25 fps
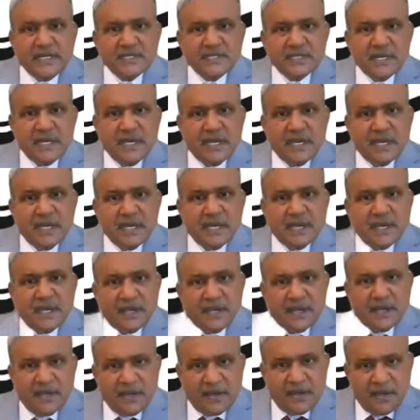is a
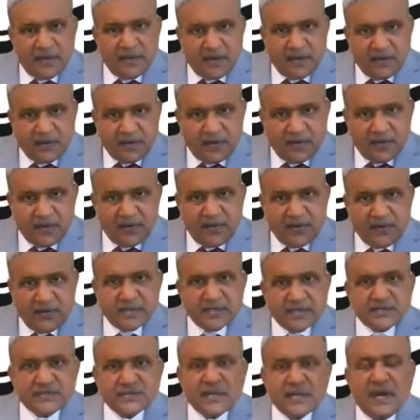
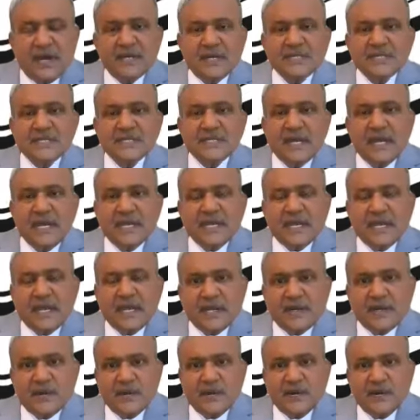resorts like
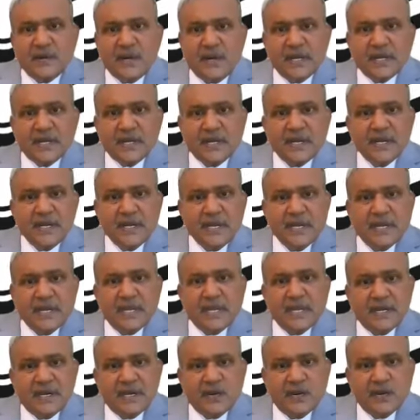or
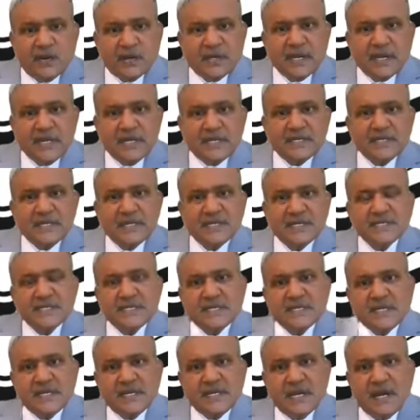in a hotel
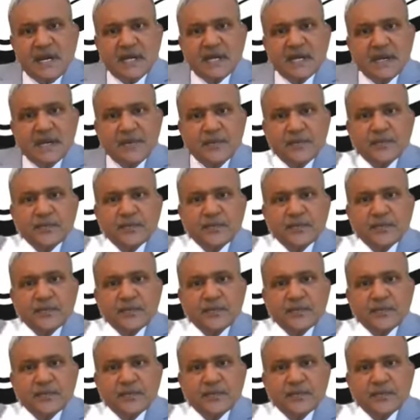industry or